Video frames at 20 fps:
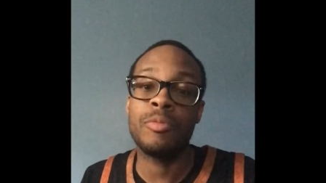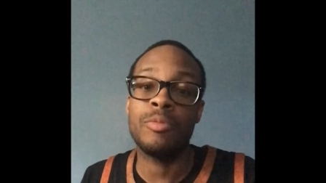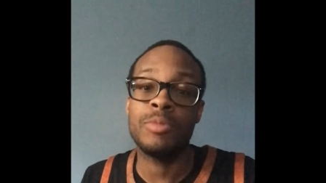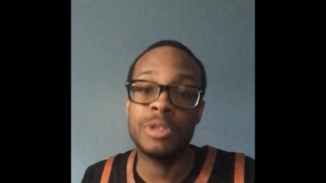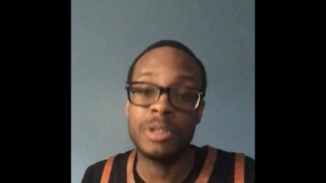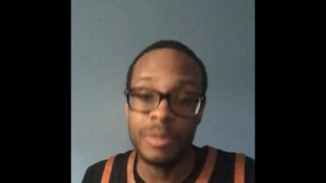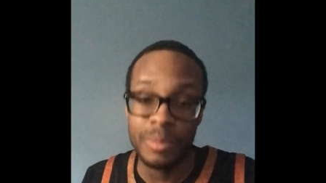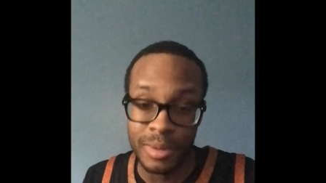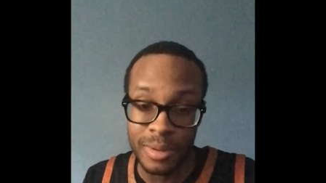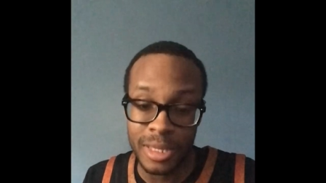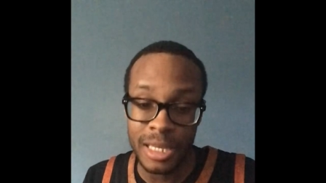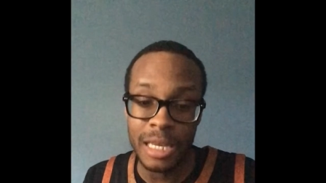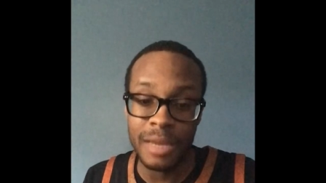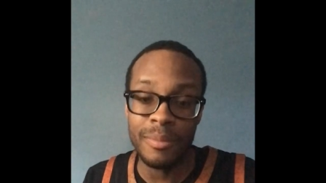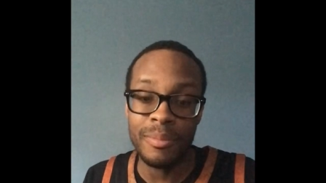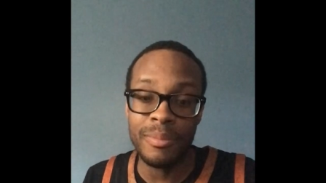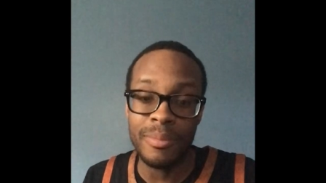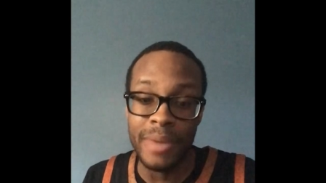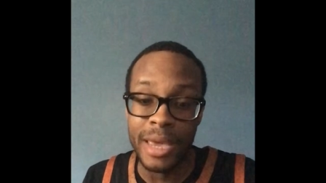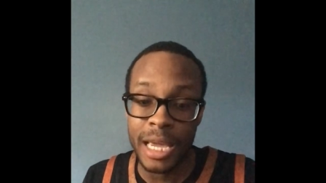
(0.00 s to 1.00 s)
to
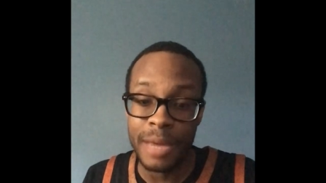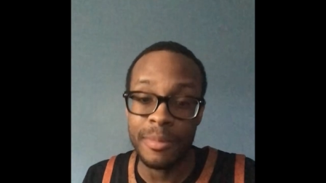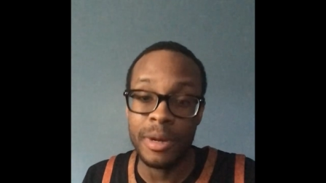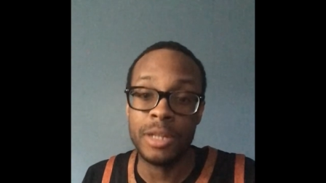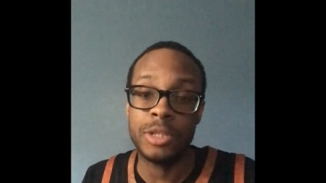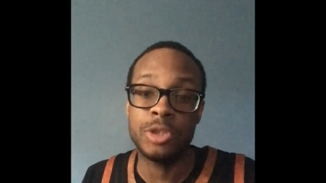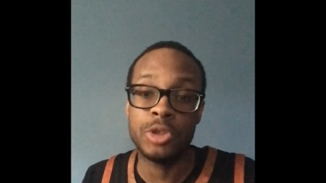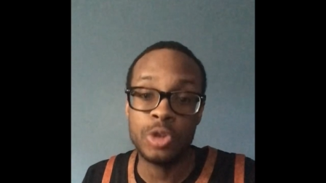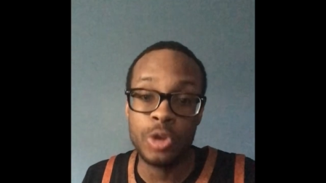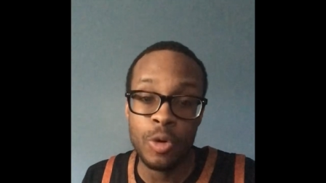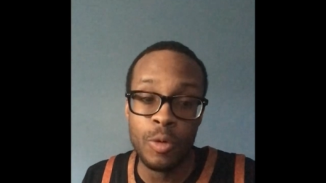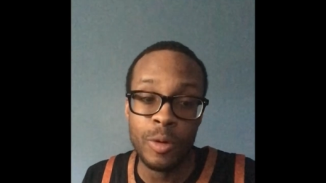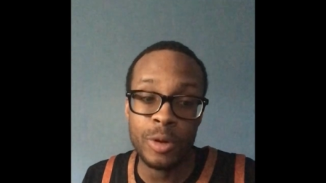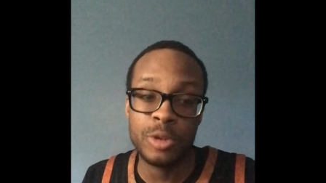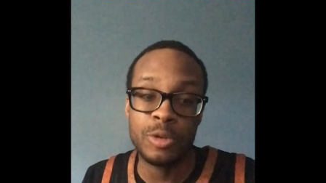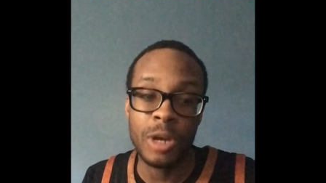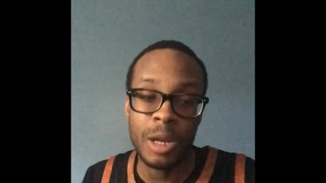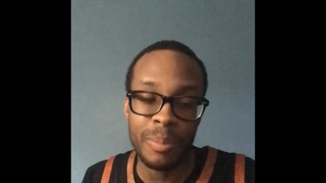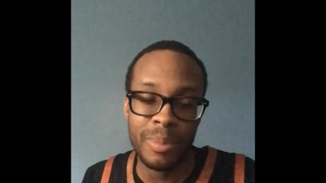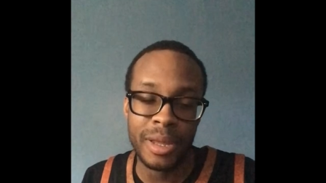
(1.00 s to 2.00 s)
make him a
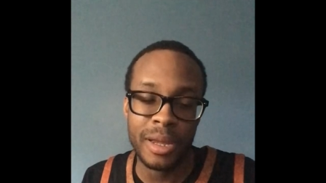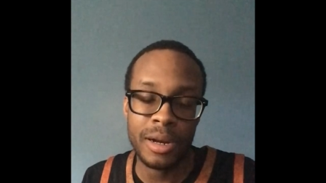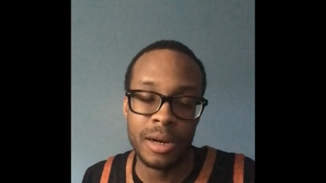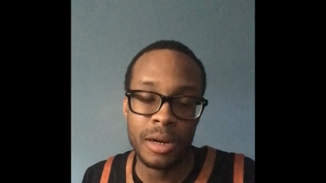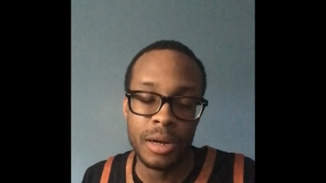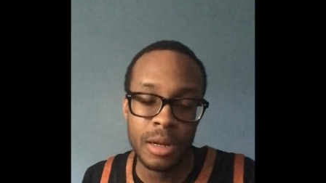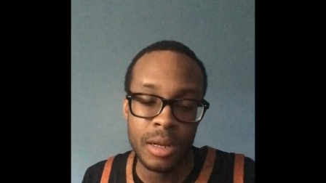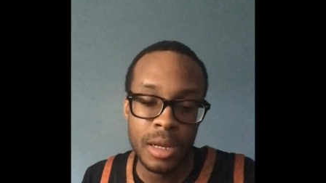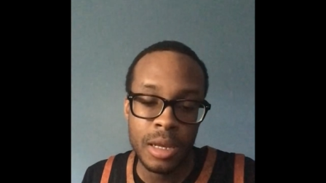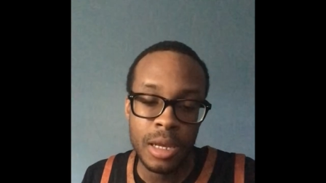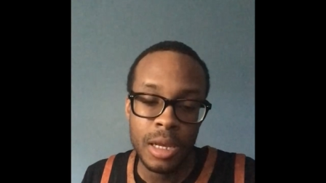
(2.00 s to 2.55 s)
two-way player,